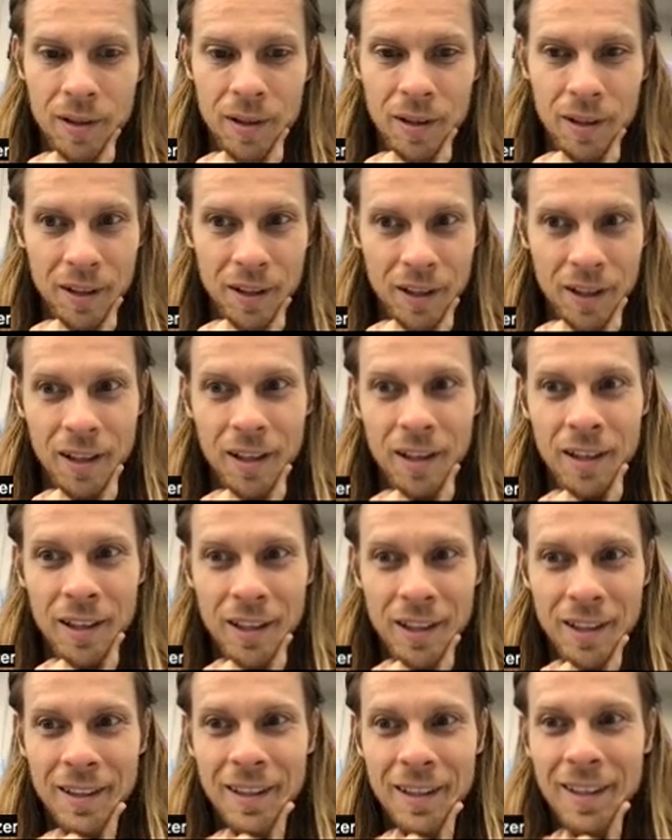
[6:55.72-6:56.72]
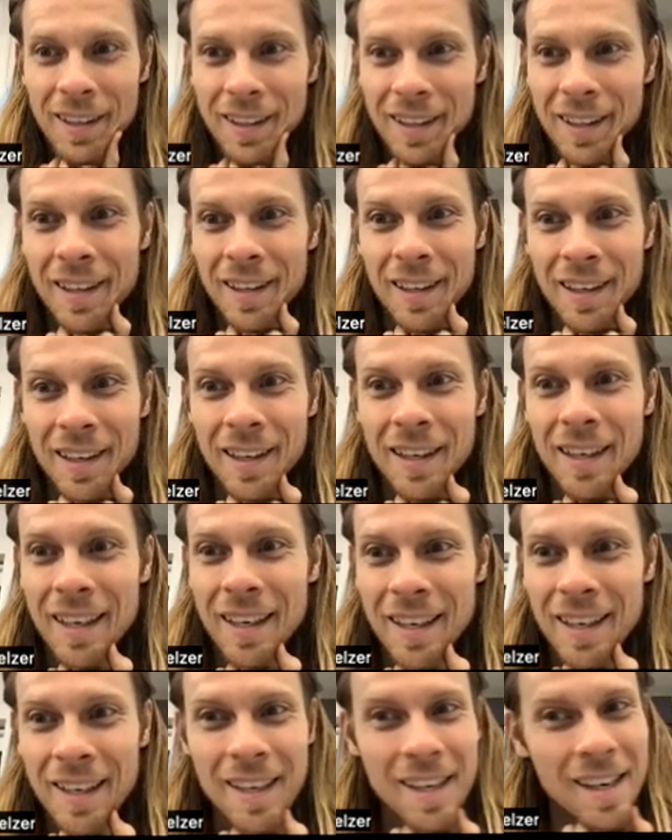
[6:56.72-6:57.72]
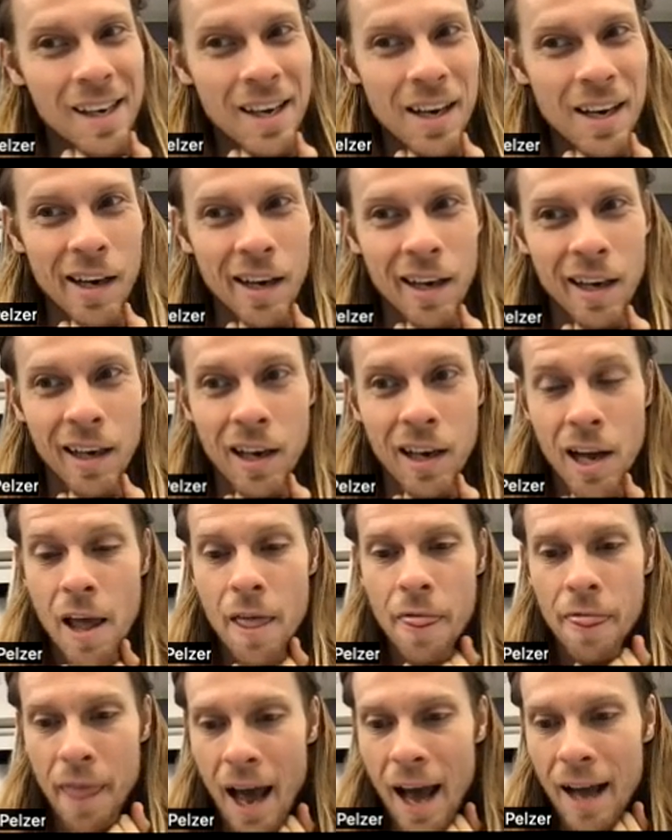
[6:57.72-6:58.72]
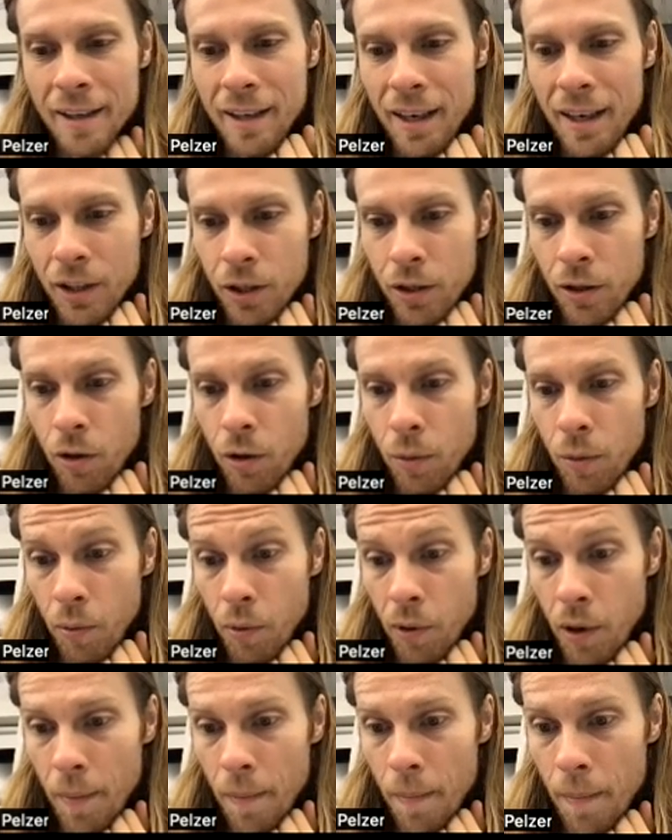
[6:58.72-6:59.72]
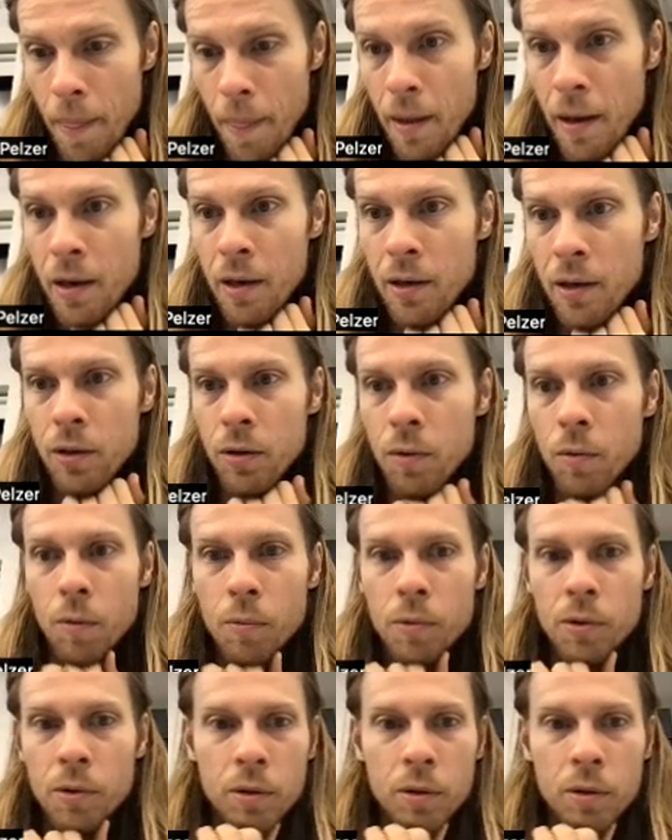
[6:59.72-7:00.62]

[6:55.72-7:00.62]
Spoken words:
See? Yeah, that's actually the whole point. So what we're